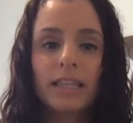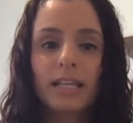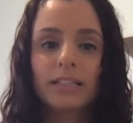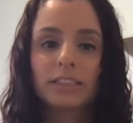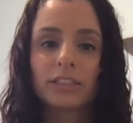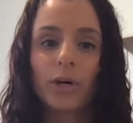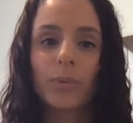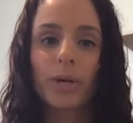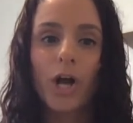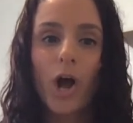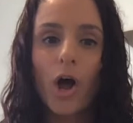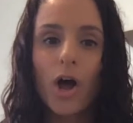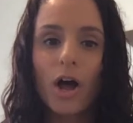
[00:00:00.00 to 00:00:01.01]
things going
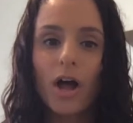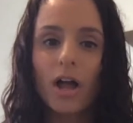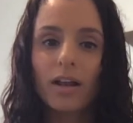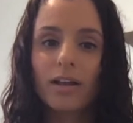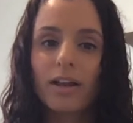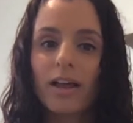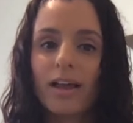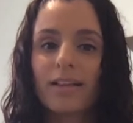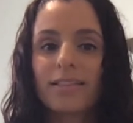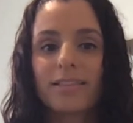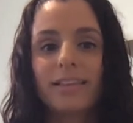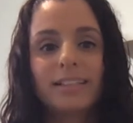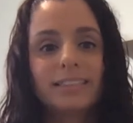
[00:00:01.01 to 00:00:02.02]
on at
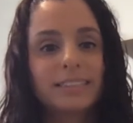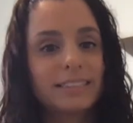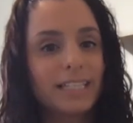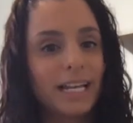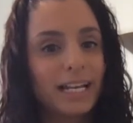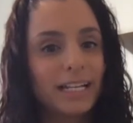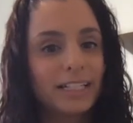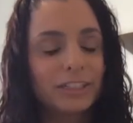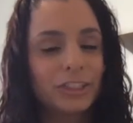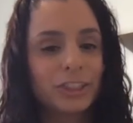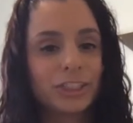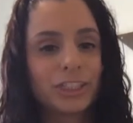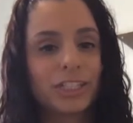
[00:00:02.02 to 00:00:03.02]
this
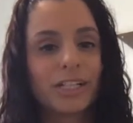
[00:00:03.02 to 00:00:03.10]
stage